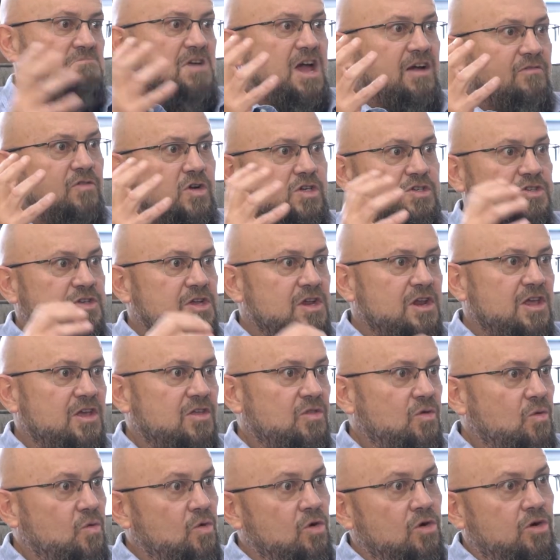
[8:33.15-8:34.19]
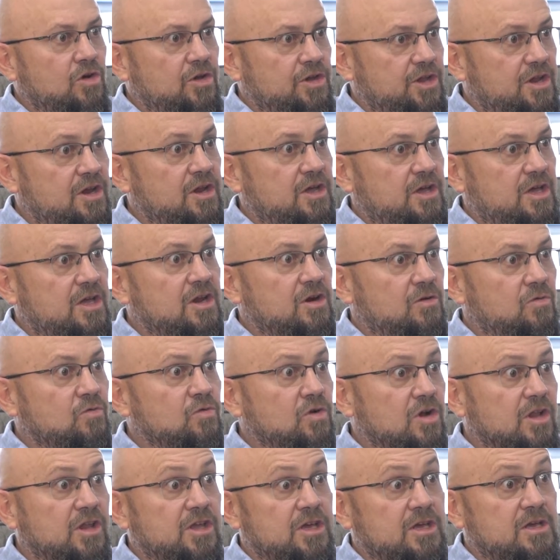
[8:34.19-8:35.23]
every city in the world in a
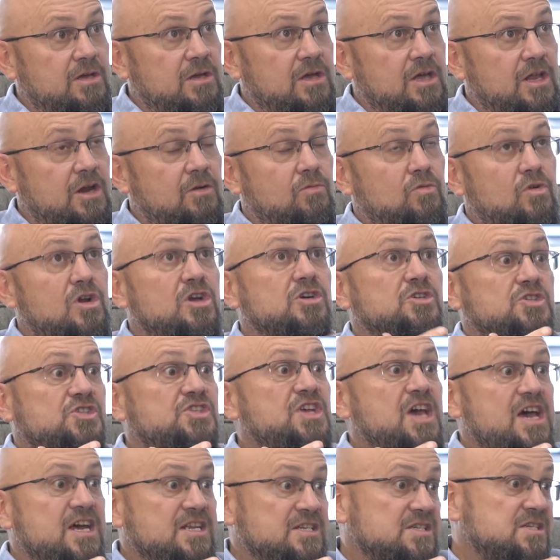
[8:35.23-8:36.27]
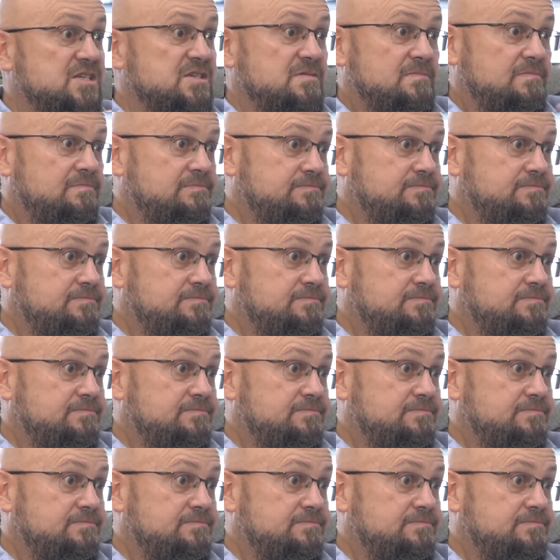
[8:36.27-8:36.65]
real sense.